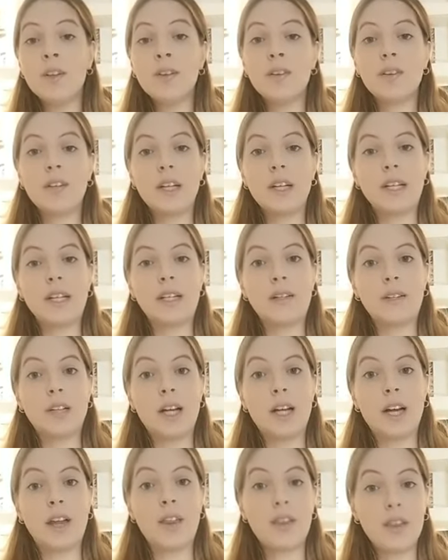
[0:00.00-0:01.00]
And
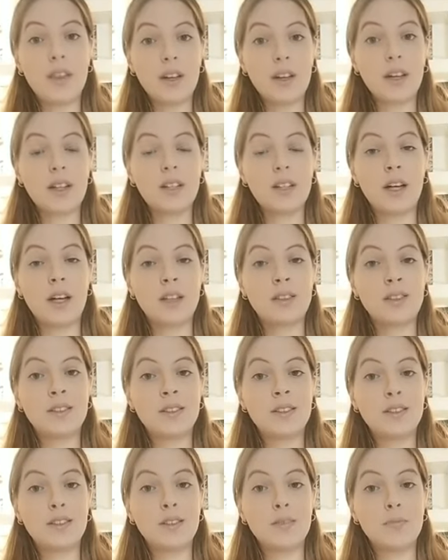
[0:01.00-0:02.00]
I think that
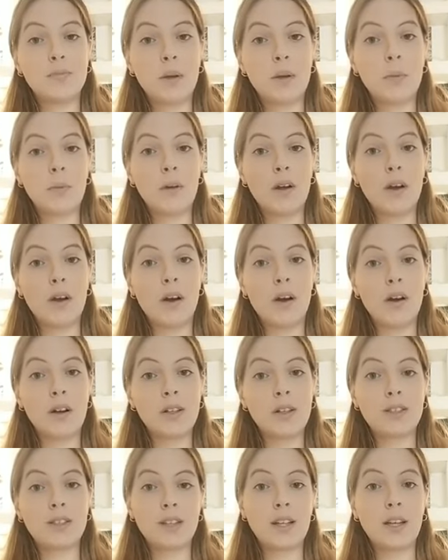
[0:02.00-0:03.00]
people
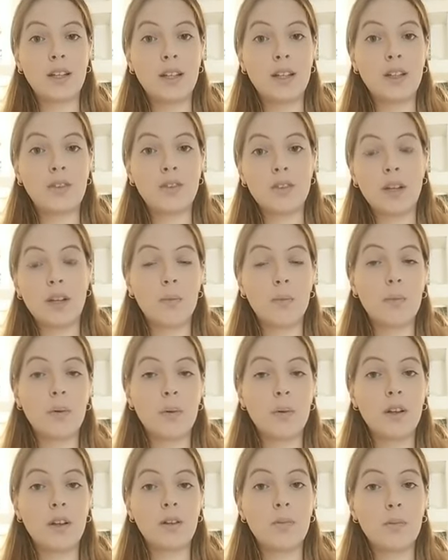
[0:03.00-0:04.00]
are sticking into that
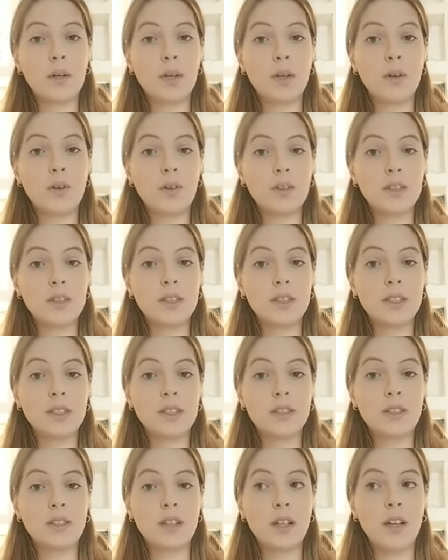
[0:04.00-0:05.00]
point
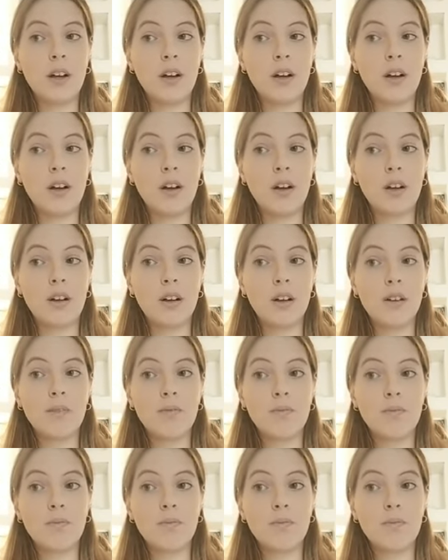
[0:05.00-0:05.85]
because they are,